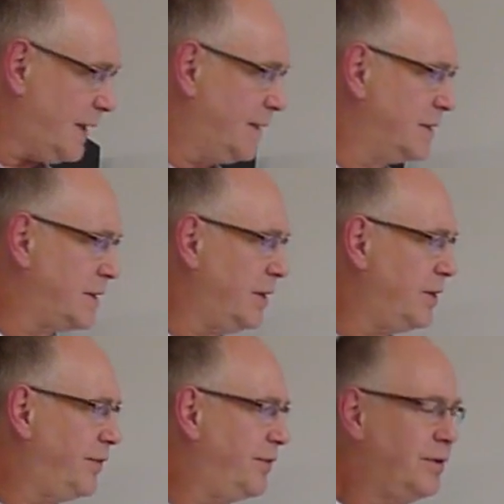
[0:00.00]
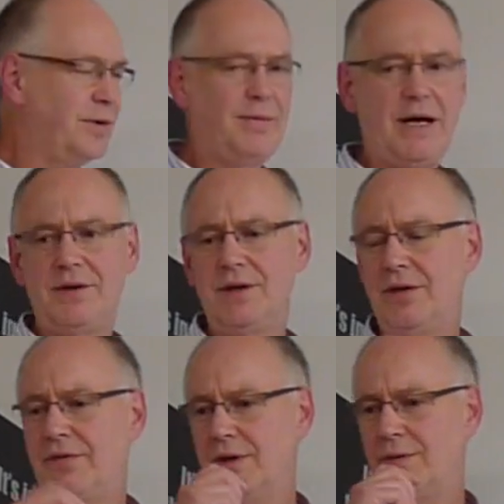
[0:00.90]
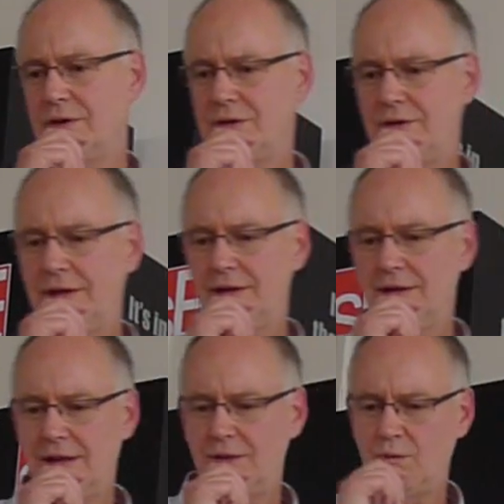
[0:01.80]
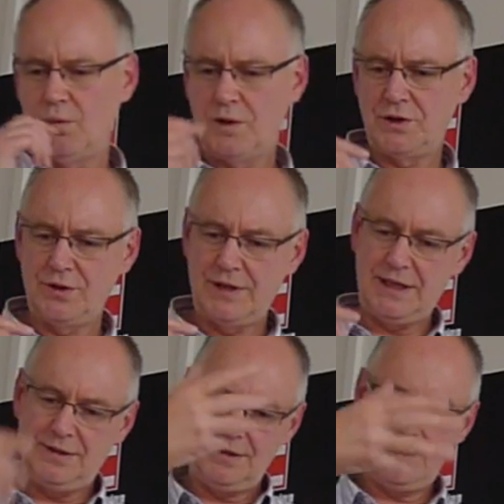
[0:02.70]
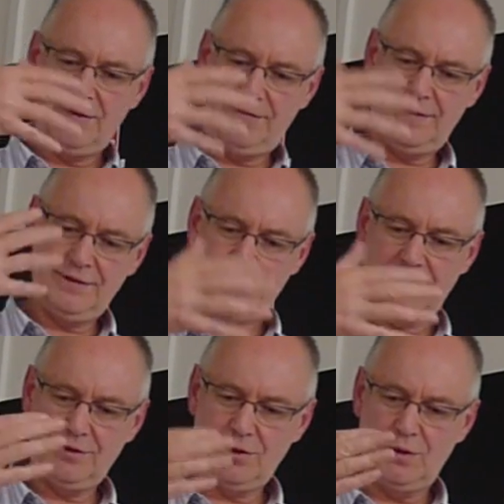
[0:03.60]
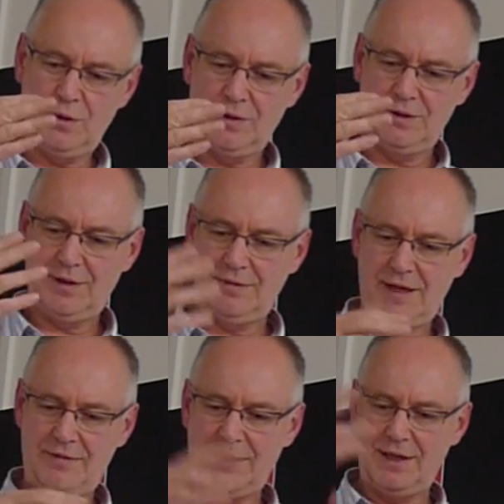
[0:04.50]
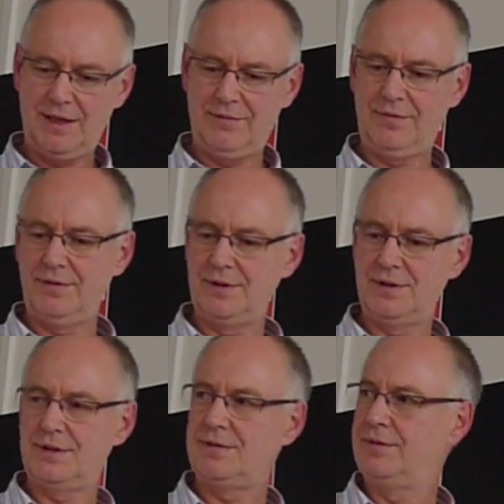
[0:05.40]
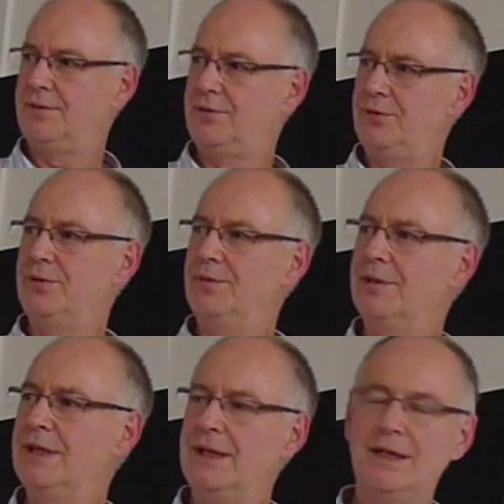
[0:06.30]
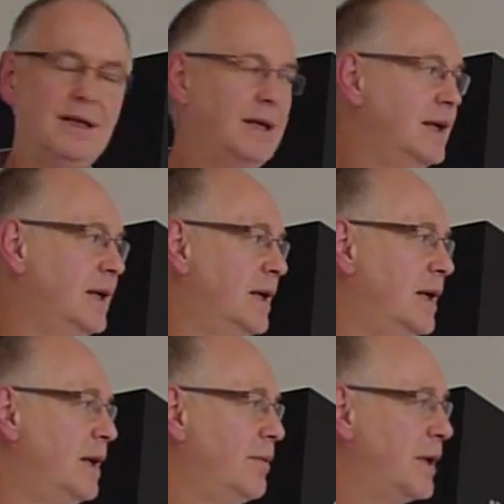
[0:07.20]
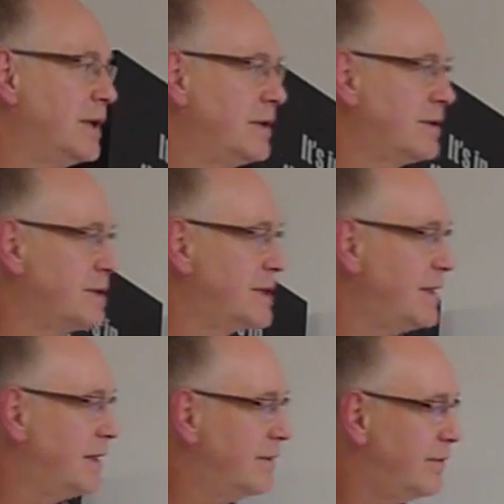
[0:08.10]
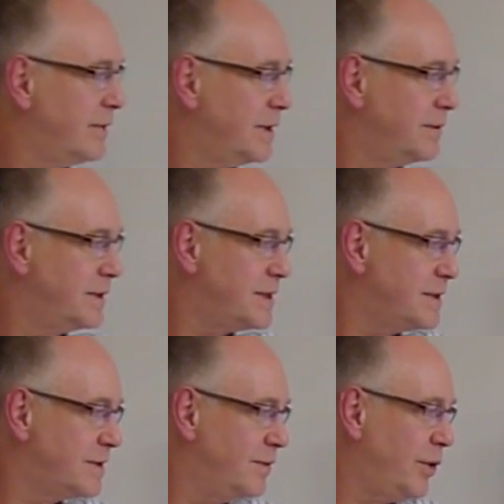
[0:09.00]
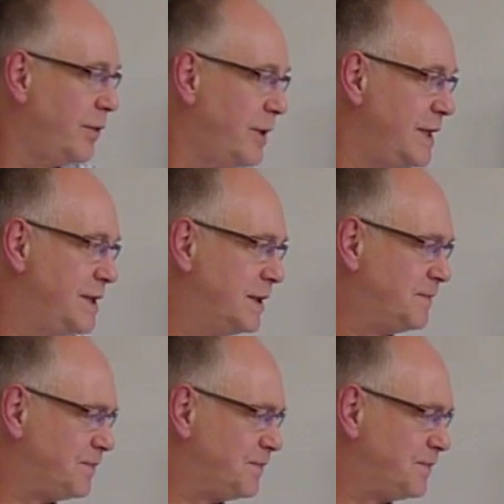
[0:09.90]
There's a lot of thought about near-field monitoring, and once you're in the near-field so-called, you don't have any influence from the room. But you can see that at a distance of 1 metre